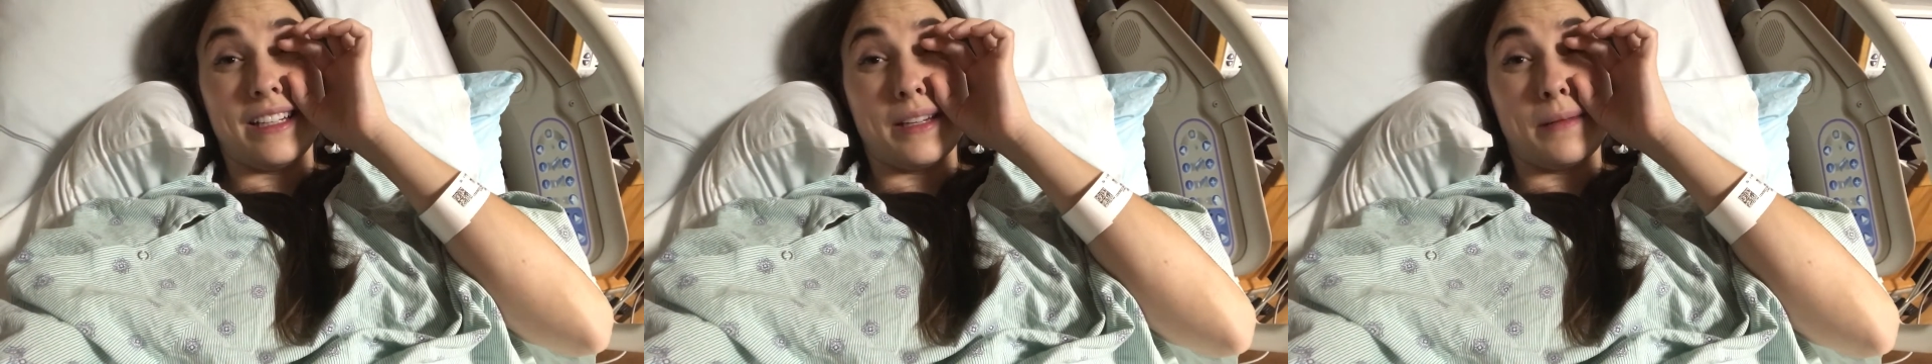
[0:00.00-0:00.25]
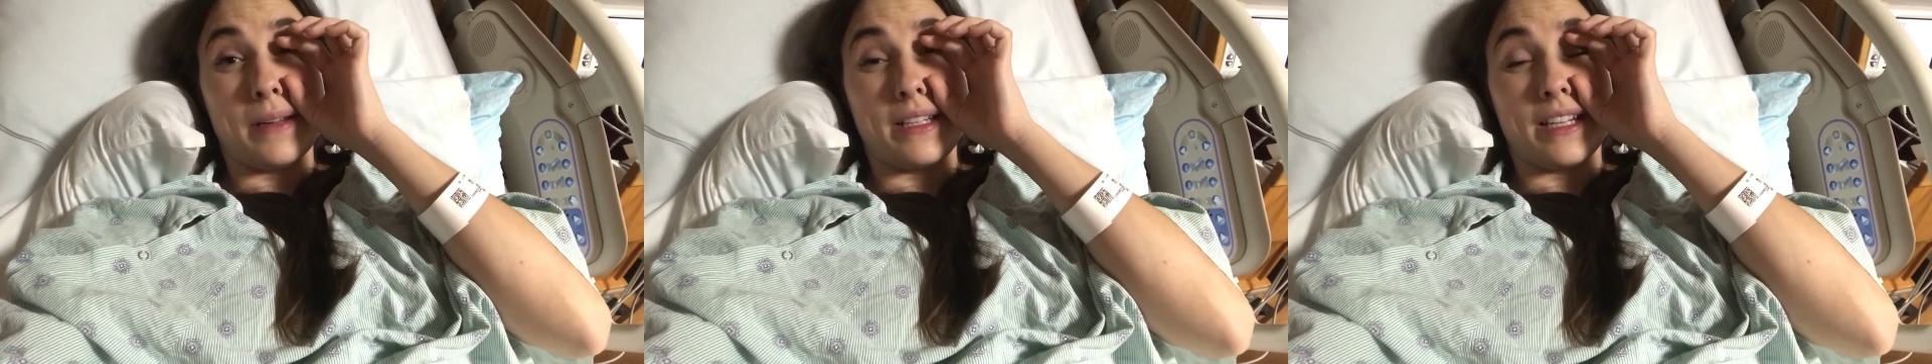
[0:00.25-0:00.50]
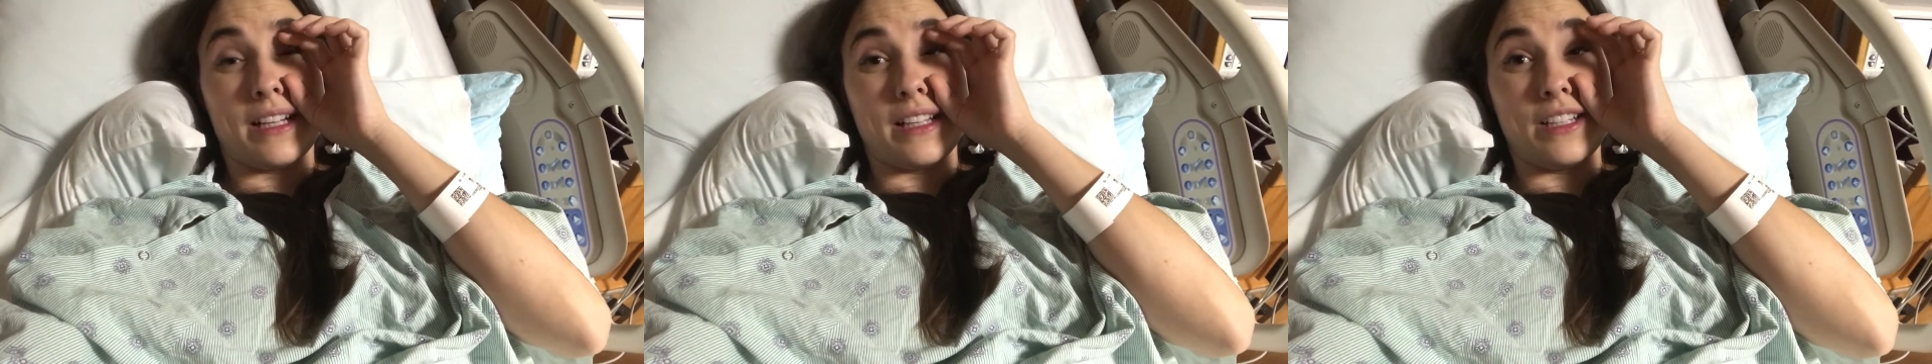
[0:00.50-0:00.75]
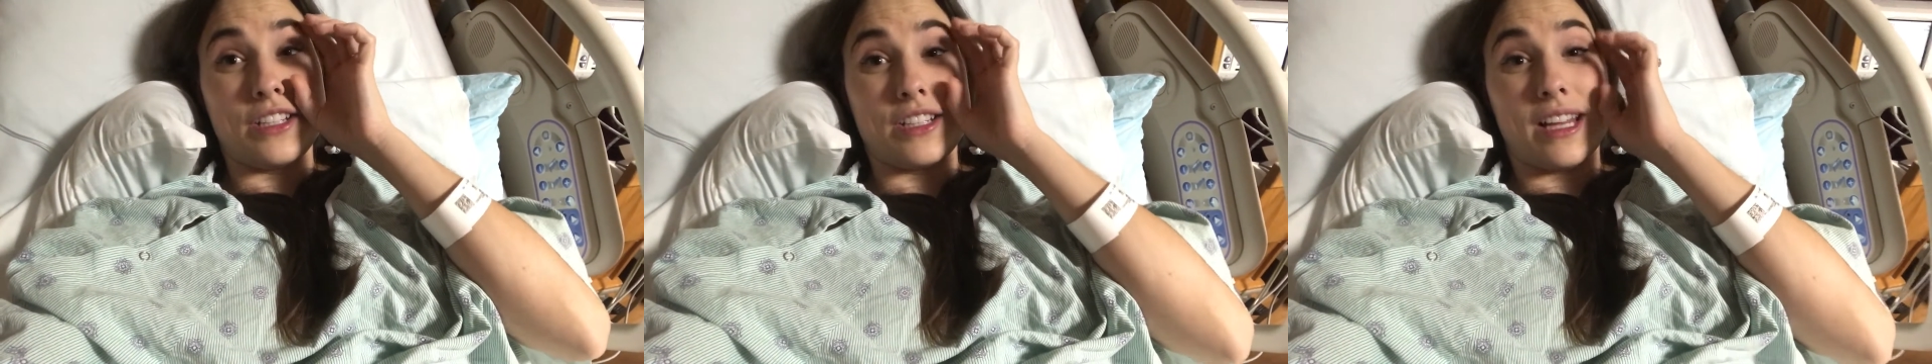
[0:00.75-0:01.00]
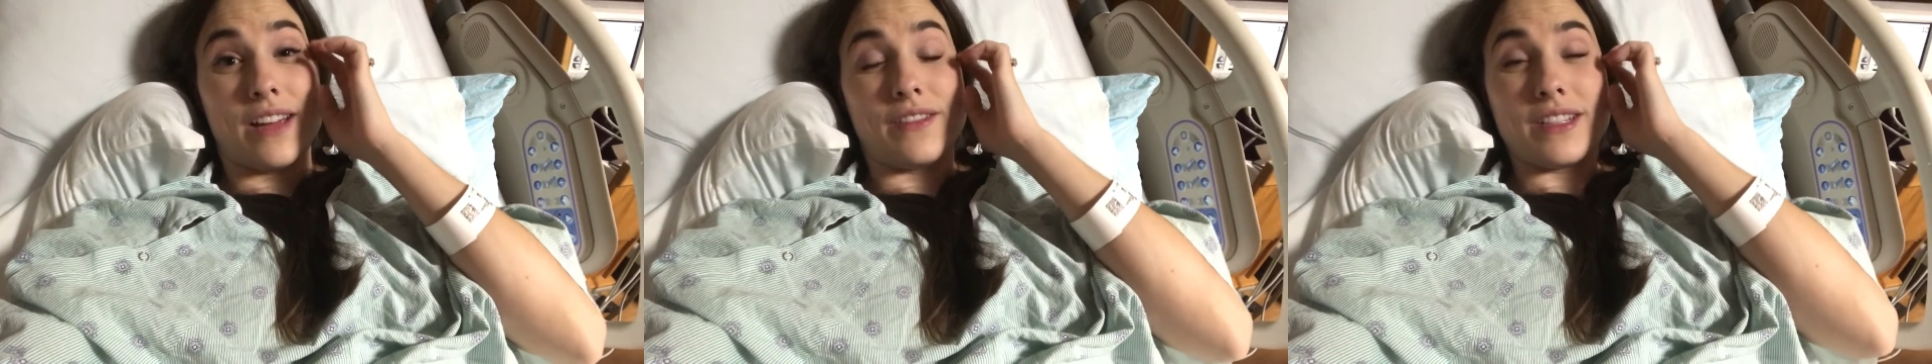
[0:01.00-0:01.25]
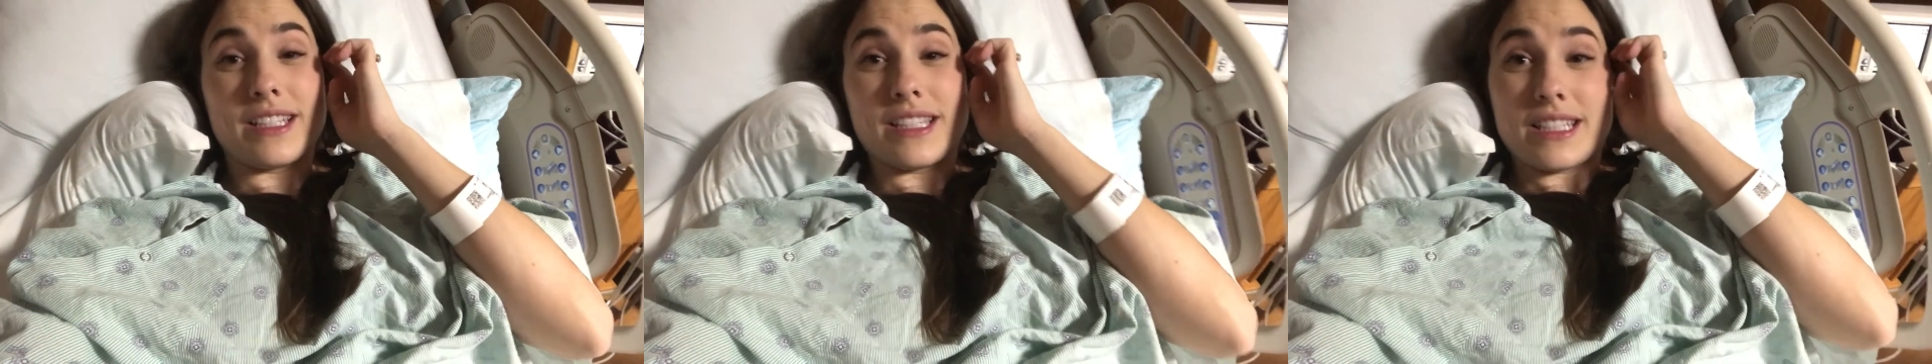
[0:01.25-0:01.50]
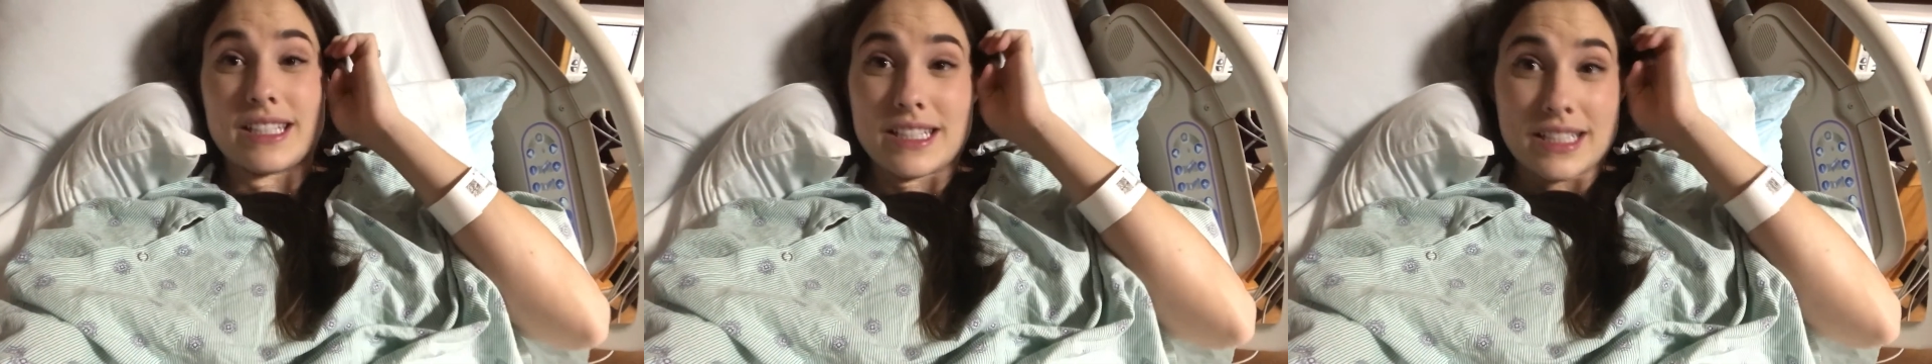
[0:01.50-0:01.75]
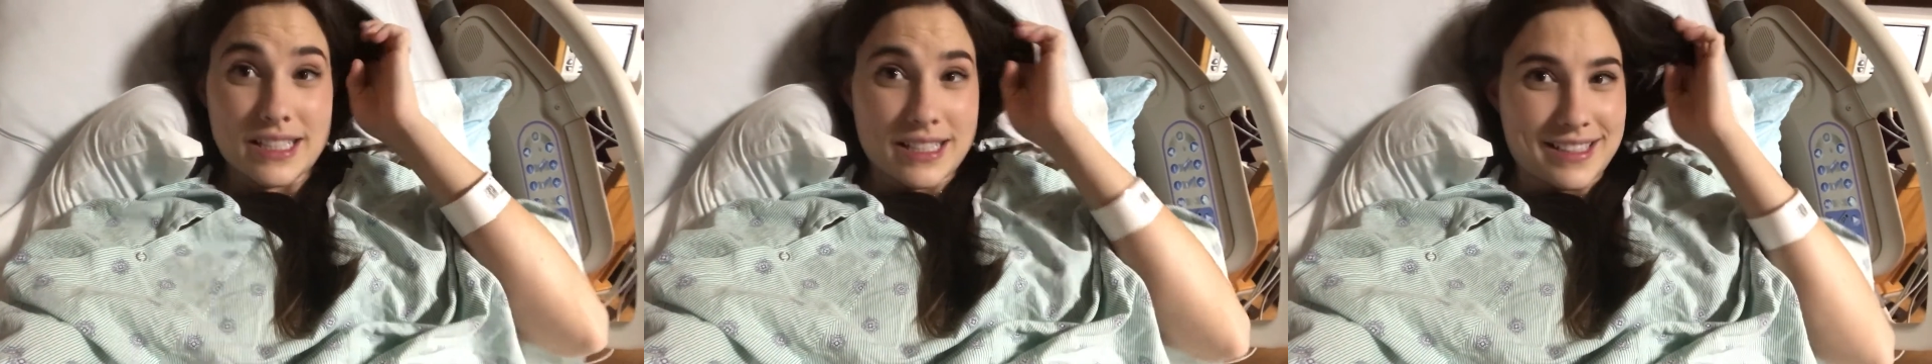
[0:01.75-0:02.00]
I basically just have what to. What did
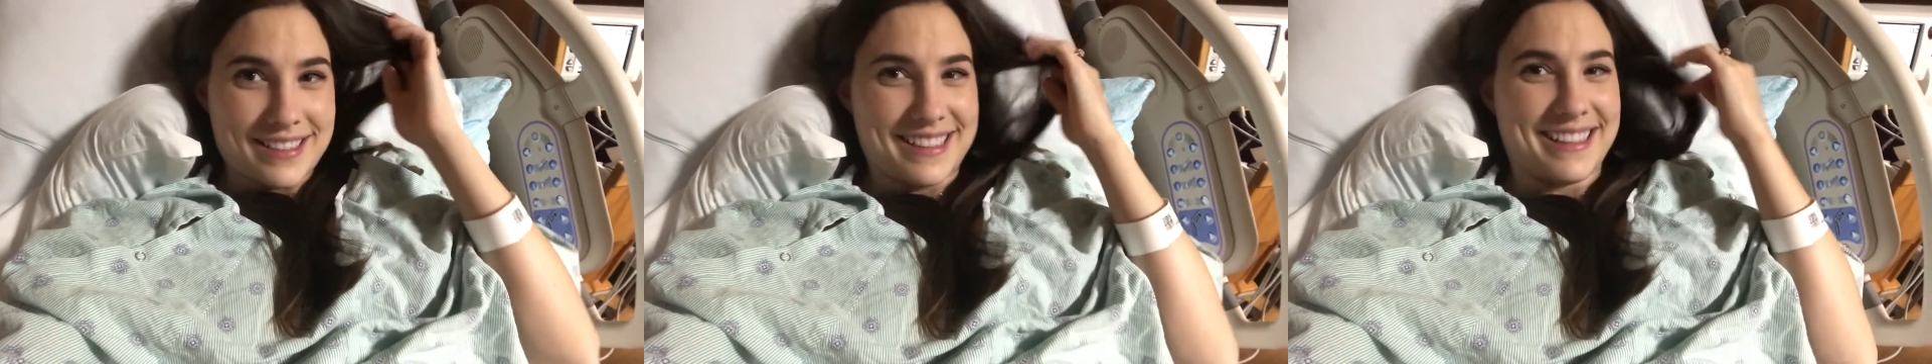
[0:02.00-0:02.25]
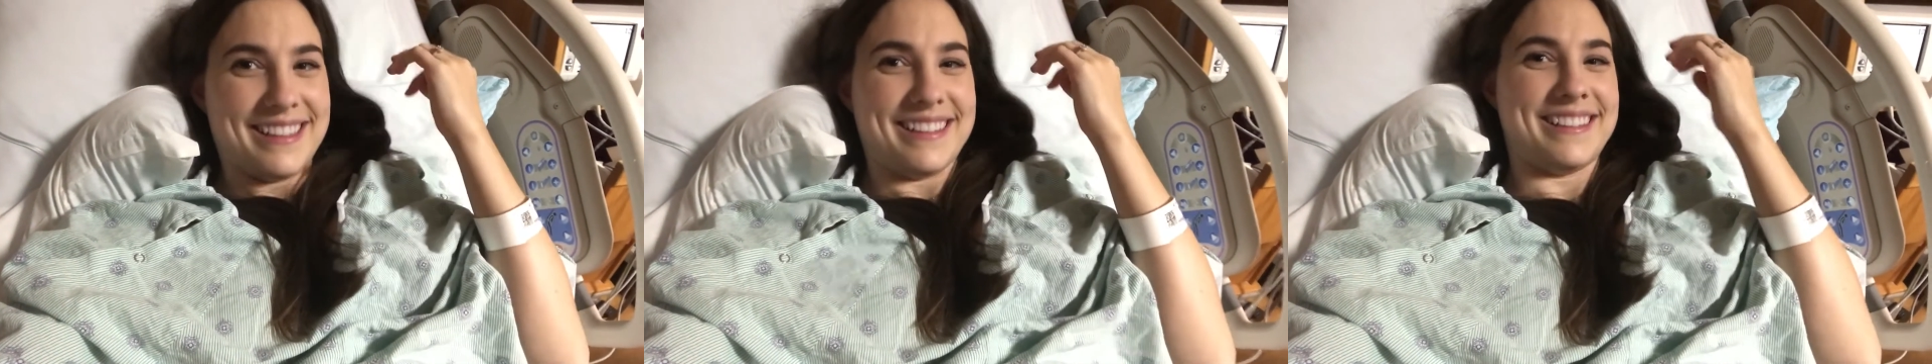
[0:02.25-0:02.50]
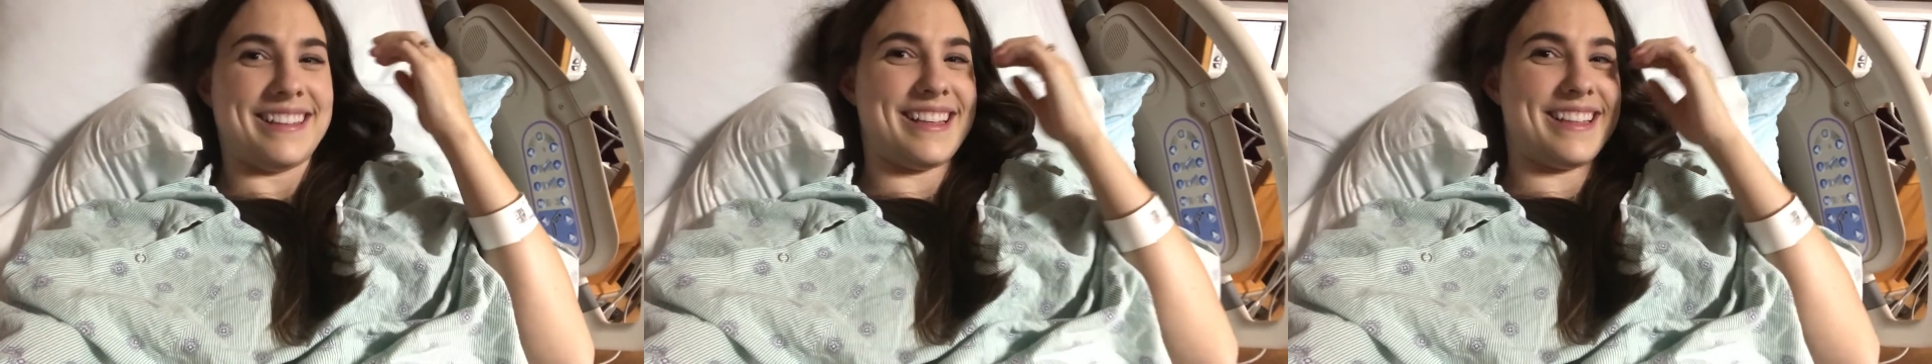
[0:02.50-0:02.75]
they do?